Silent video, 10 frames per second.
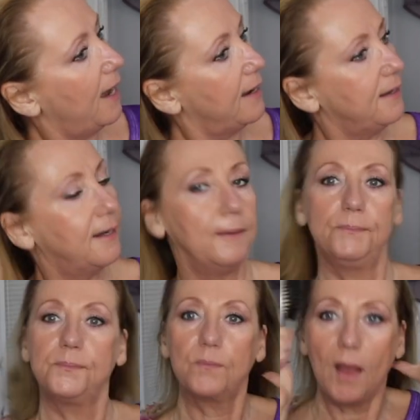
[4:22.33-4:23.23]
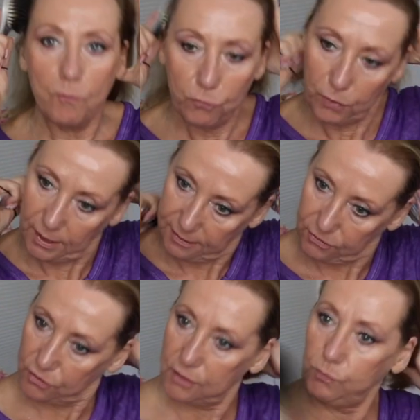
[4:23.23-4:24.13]
I, um, I'm
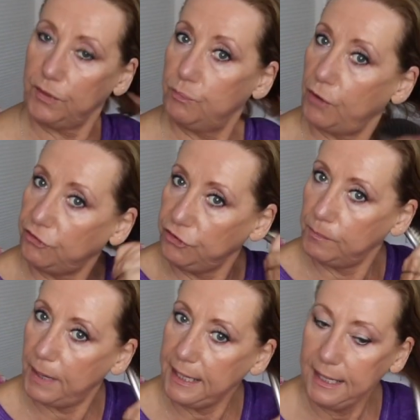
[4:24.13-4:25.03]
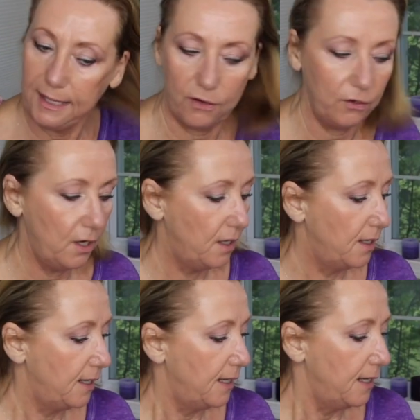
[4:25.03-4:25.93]
really good with brushing my hair
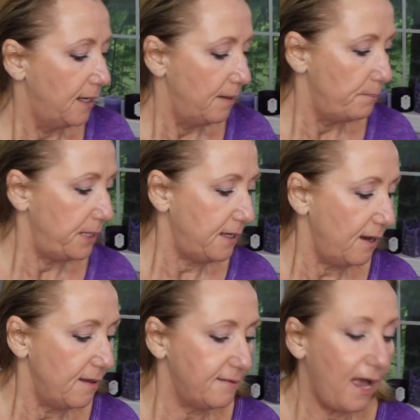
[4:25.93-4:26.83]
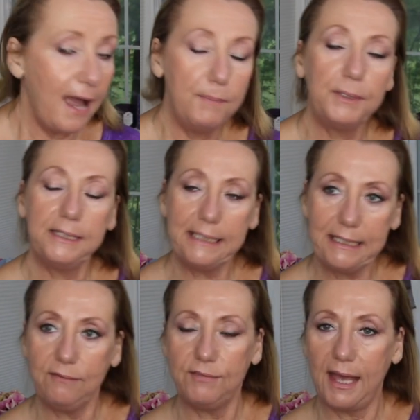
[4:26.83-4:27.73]
because I
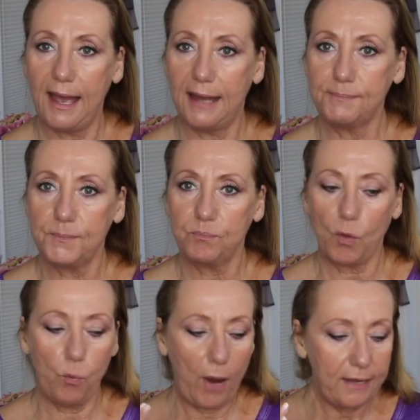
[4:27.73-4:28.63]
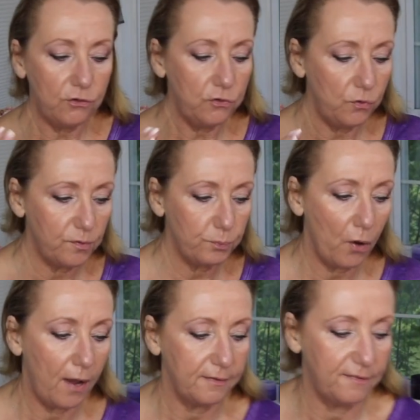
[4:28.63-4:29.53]
believe that when you use
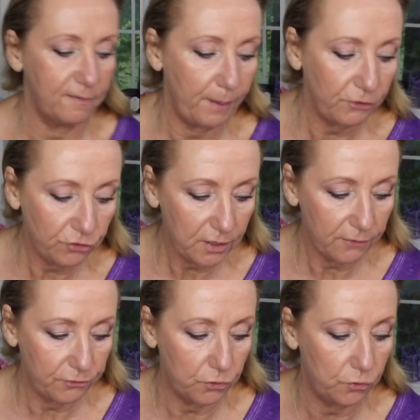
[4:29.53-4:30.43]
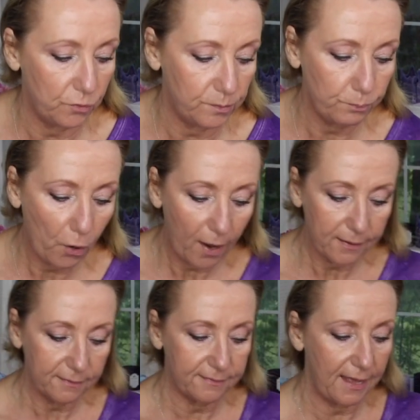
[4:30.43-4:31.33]
products, especially if you use
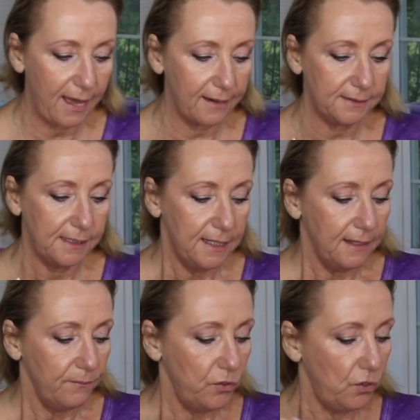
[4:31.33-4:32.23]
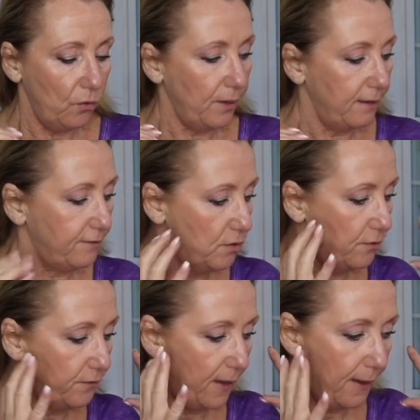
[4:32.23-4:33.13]
products that, you know, like sort
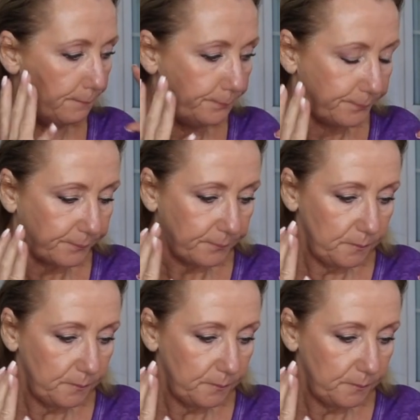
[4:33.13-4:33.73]
of um,